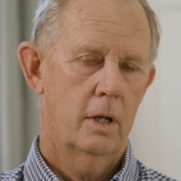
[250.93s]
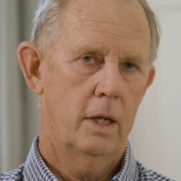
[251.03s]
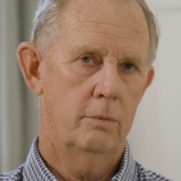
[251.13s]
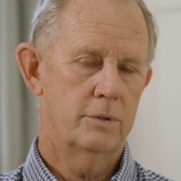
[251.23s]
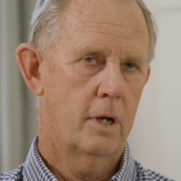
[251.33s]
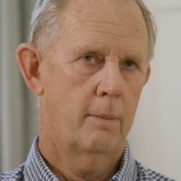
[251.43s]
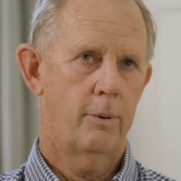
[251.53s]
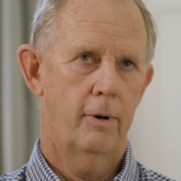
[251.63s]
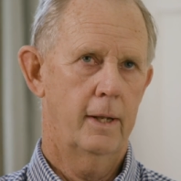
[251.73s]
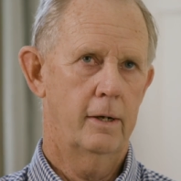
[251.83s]
he was
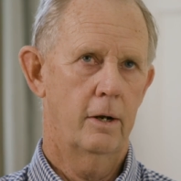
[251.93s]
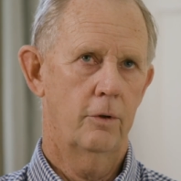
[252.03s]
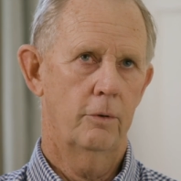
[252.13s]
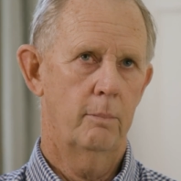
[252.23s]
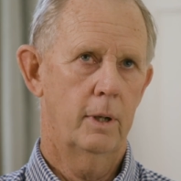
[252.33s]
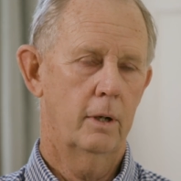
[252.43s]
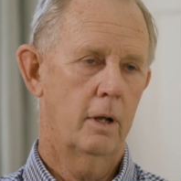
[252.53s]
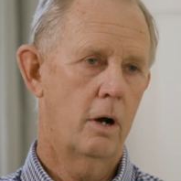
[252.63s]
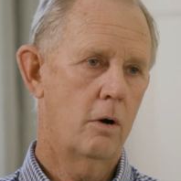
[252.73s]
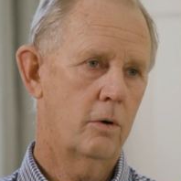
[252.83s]
operated on the middle
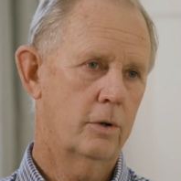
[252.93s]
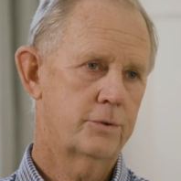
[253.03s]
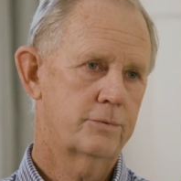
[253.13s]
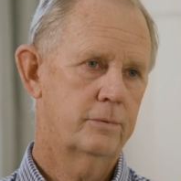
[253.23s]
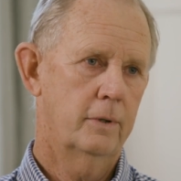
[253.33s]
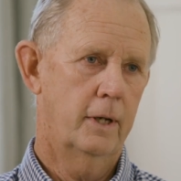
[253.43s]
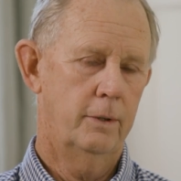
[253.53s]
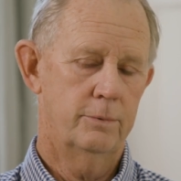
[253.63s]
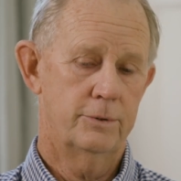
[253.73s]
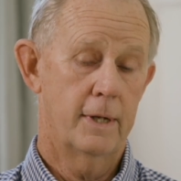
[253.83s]
of August and he was